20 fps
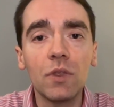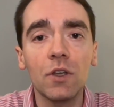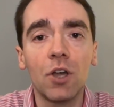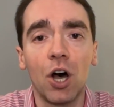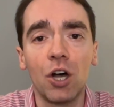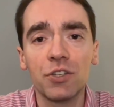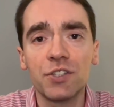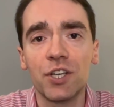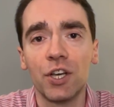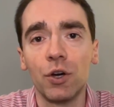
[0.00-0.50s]

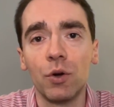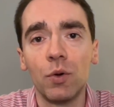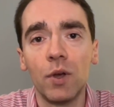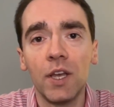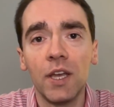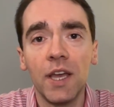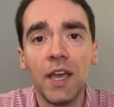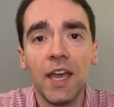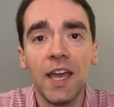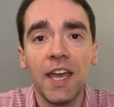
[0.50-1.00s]
Also,
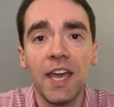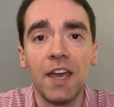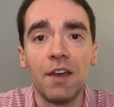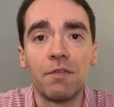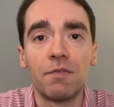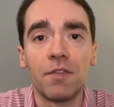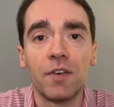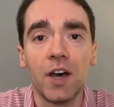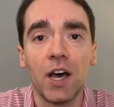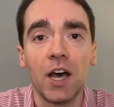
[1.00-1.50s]

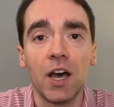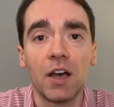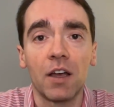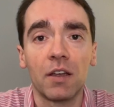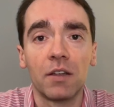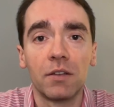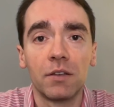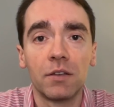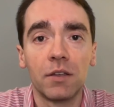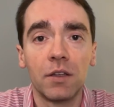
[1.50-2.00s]
if a
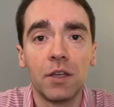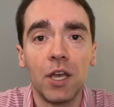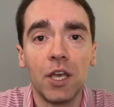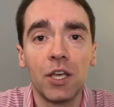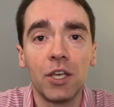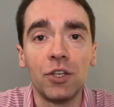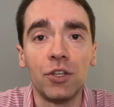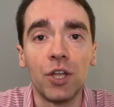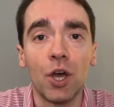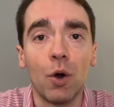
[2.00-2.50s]

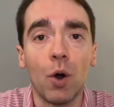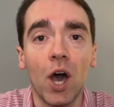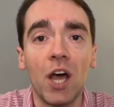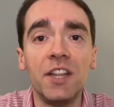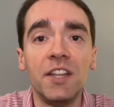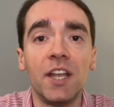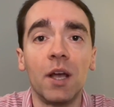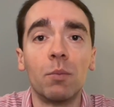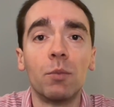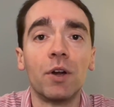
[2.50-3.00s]

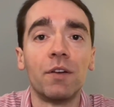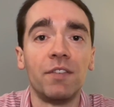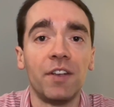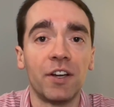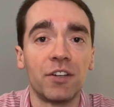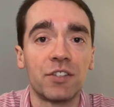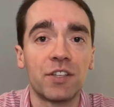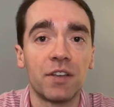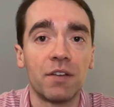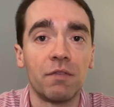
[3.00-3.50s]
number of
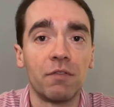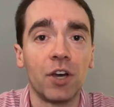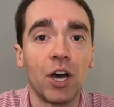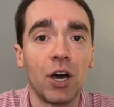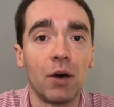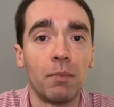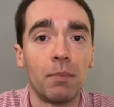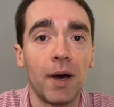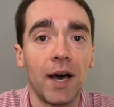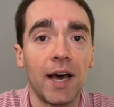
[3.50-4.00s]
years have
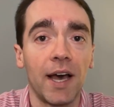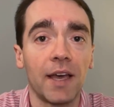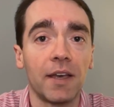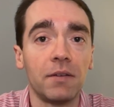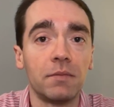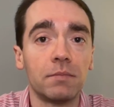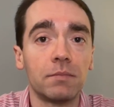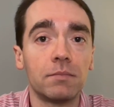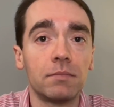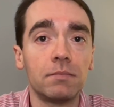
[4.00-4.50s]
gone by
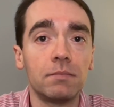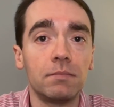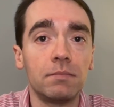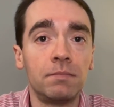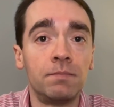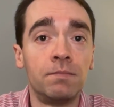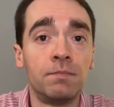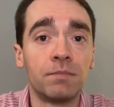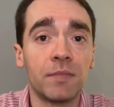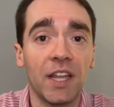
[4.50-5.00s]

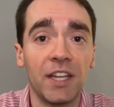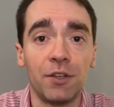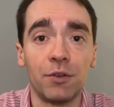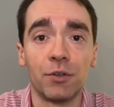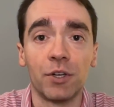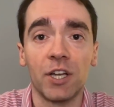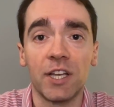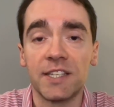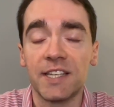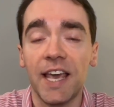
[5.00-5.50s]
and you
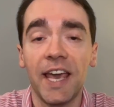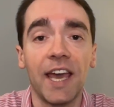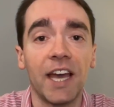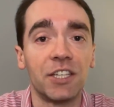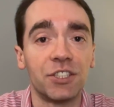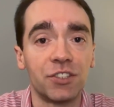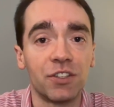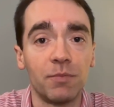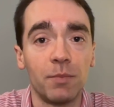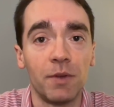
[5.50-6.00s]
realize, hey, I
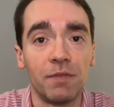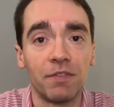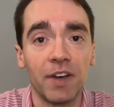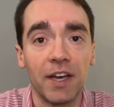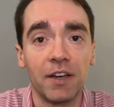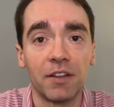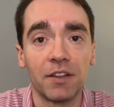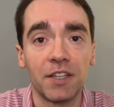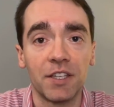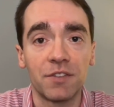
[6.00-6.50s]
should have been
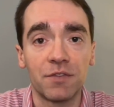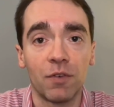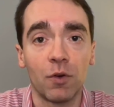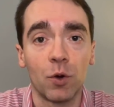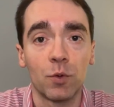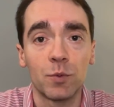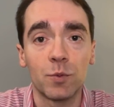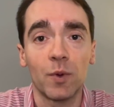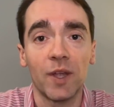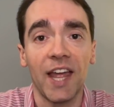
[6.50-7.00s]
filing these
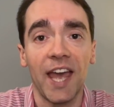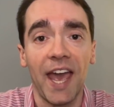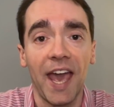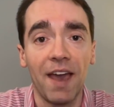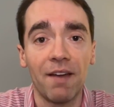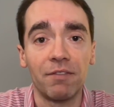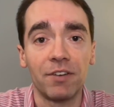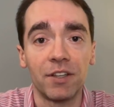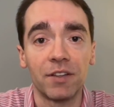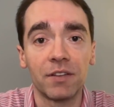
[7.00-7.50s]
forms, but I
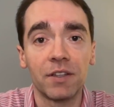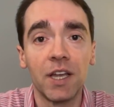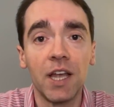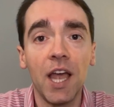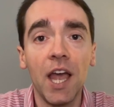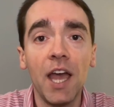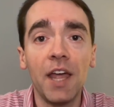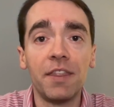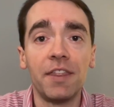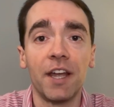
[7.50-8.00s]
haven't,
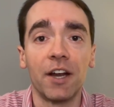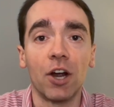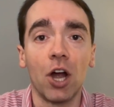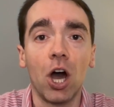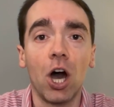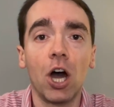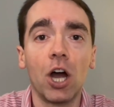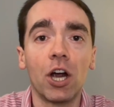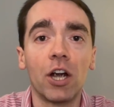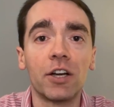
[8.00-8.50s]
there
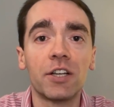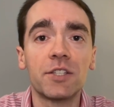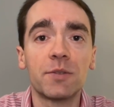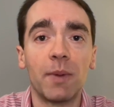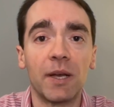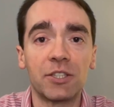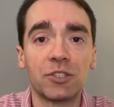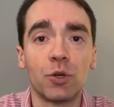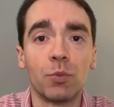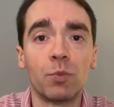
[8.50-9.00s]
are
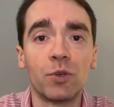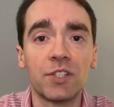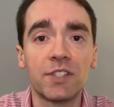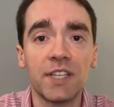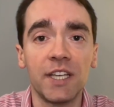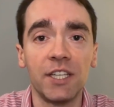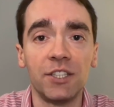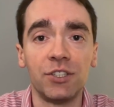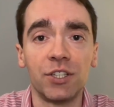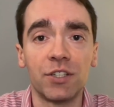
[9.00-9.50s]
special
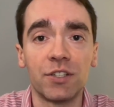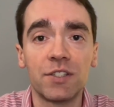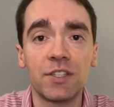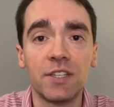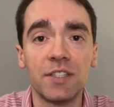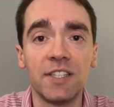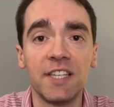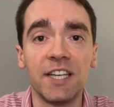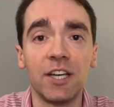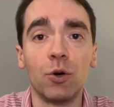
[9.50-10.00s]
procedures to
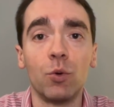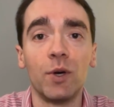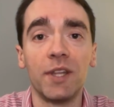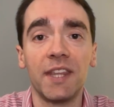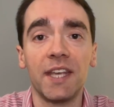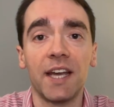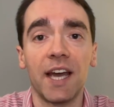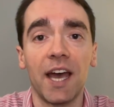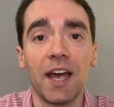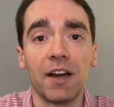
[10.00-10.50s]
deal with
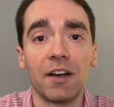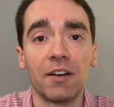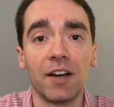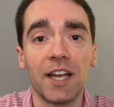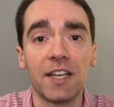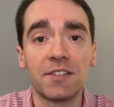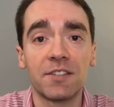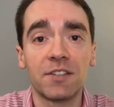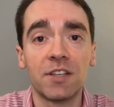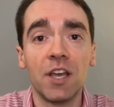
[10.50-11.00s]
the
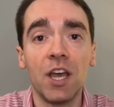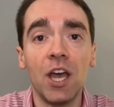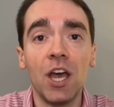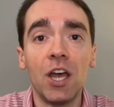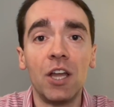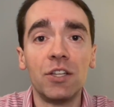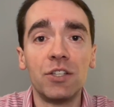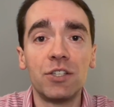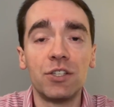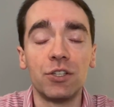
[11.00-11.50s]
IRS
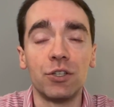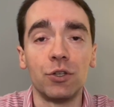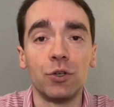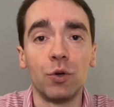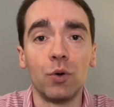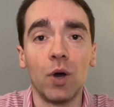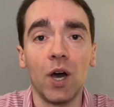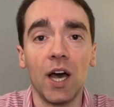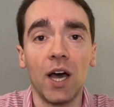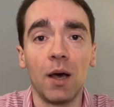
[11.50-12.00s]

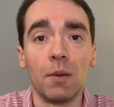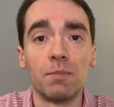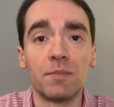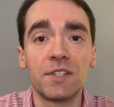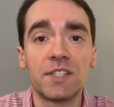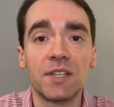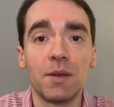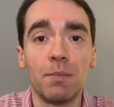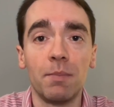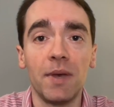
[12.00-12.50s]
to
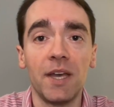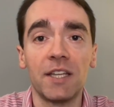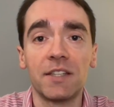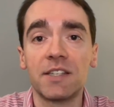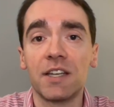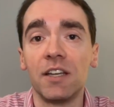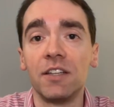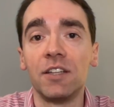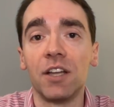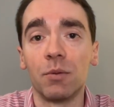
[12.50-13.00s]
submit
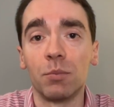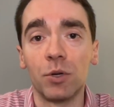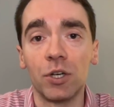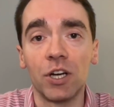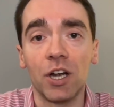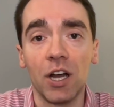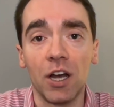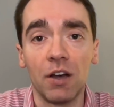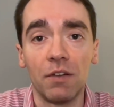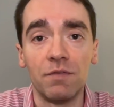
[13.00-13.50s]
a number
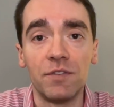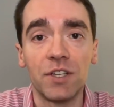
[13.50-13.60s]
of